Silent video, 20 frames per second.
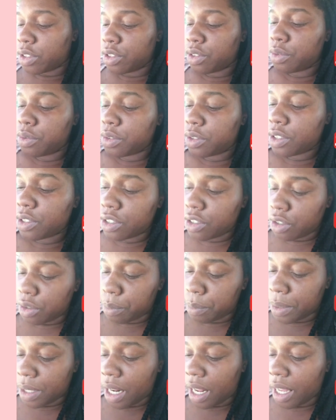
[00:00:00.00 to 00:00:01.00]
to do with this
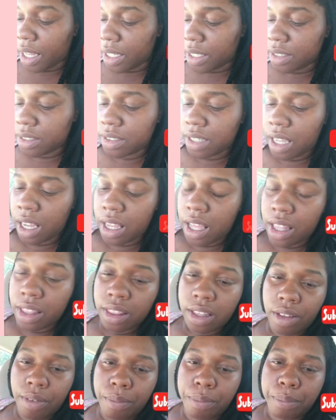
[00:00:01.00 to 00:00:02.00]
little bit of ice I got
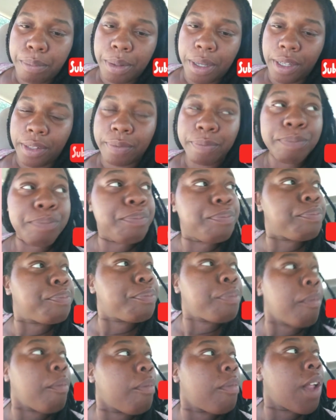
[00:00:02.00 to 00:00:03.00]
left. But
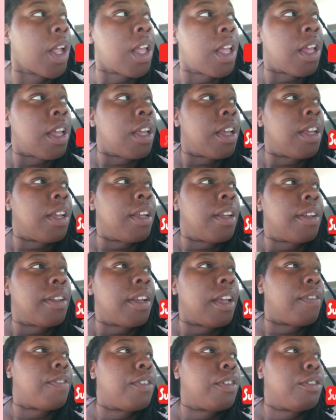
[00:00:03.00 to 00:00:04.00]

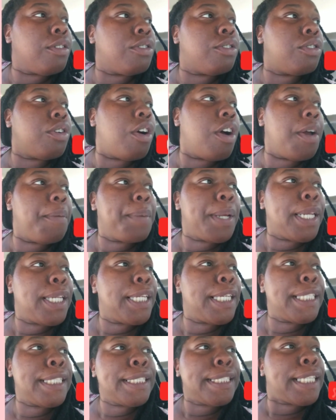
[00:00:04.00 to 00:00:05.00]
if you enjoy my
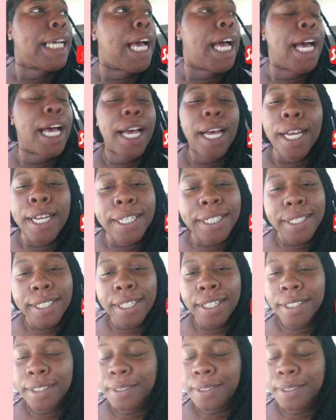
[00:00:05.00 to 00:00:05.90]
little talk